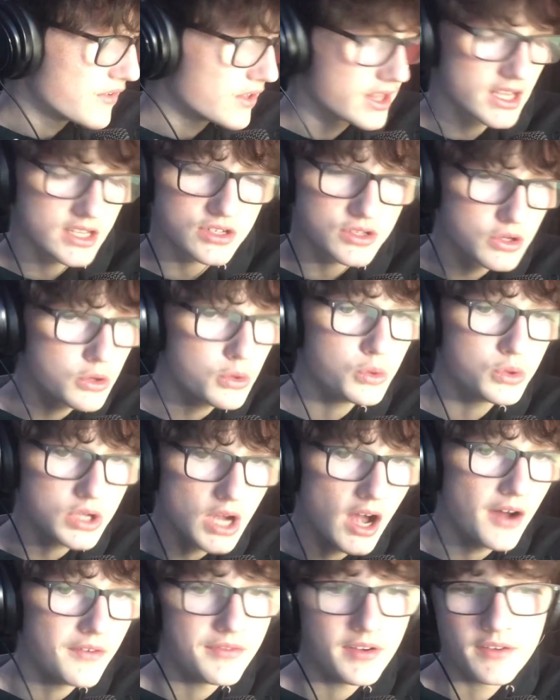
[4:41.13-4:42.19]
I feel like it's too
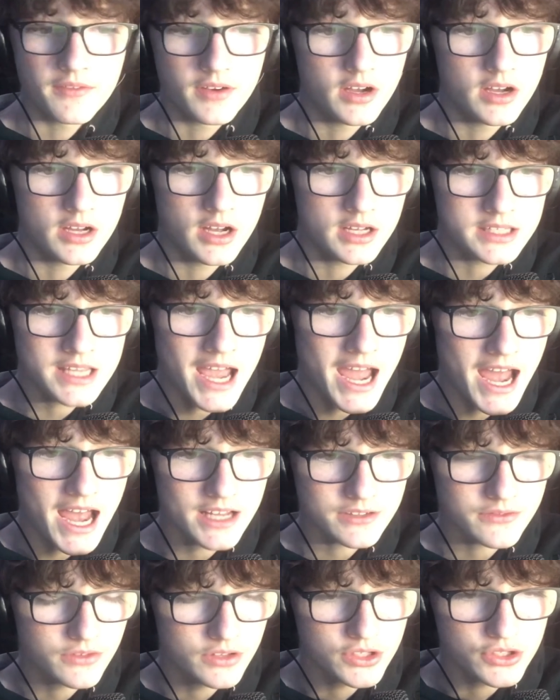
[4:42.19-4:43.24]
tough of a, a,
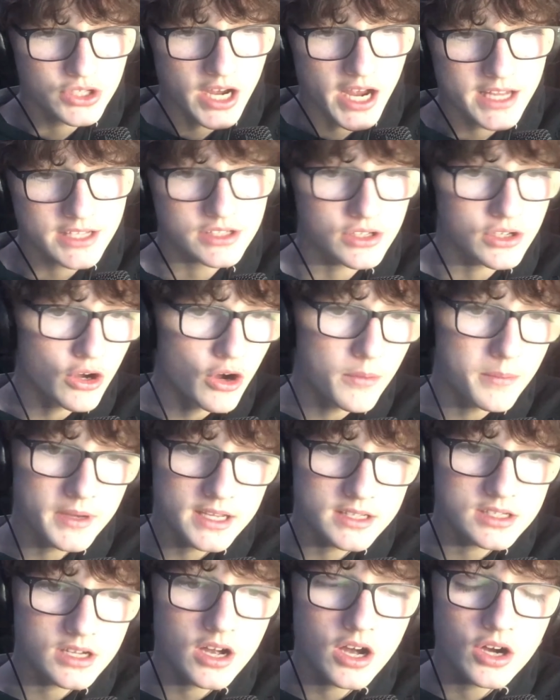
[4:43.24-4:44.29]
task for the Giants to go up
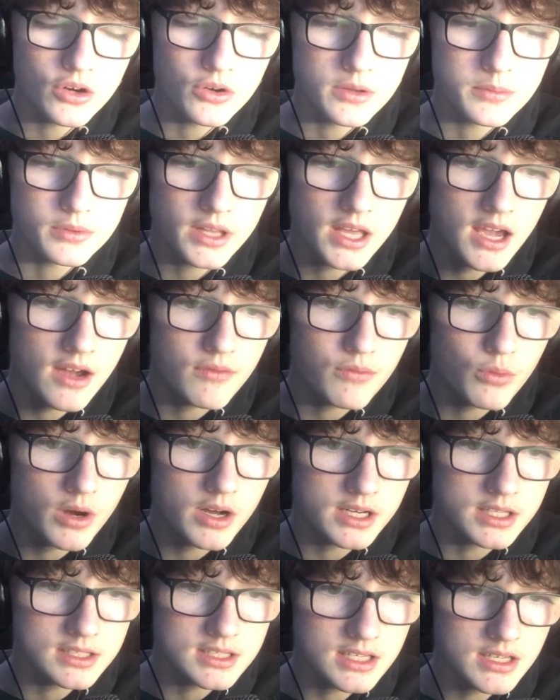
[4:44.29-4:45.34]
against a hungry playoff
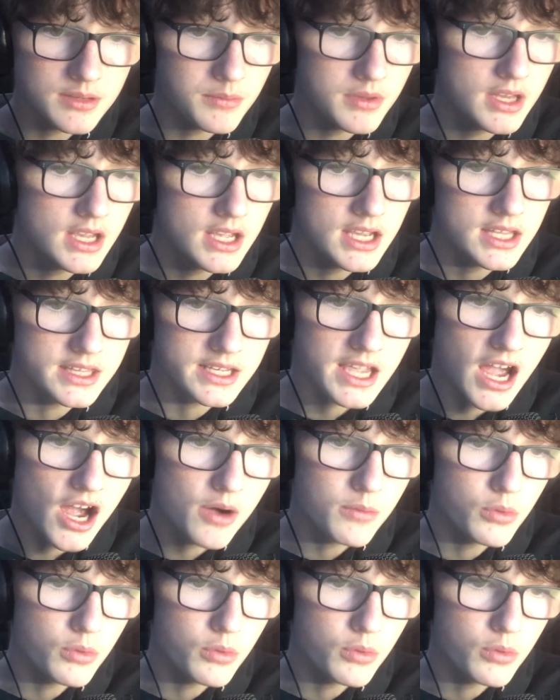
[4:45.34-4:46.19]
wanting team in the